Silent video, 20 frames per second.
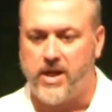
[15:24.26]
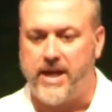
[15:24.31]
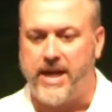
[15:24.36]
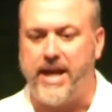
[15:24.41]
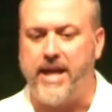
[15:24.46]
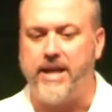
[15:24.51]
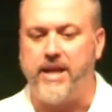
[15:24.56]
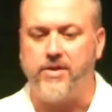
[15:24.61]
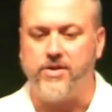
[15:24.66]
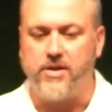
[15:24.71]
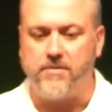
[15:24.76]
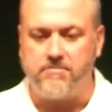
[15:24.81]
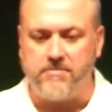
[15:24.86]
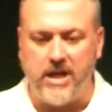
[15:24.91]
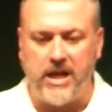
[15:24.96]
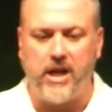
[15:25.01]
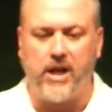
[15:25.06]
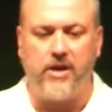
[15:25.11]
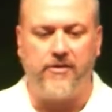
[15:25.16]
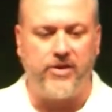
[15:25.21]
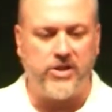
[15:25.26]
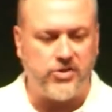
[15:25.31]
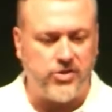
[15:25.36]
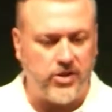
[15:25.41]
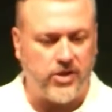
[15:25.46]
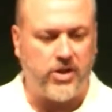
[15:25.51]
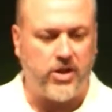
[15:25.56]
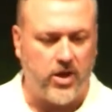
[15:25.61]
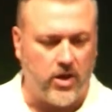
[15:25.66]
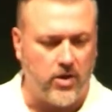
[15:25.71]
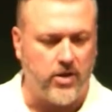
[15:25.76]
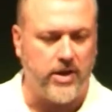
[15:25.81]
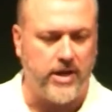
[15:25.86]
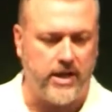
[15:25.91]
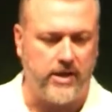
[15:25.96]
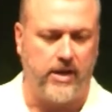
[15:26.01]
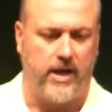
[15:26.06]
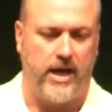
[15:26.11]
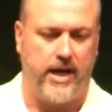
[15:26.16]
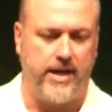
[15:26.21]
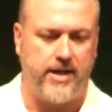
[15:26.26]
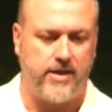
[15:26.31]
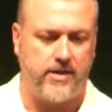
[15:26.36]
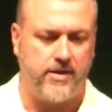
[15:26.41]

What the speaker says: And in the middle of a security line,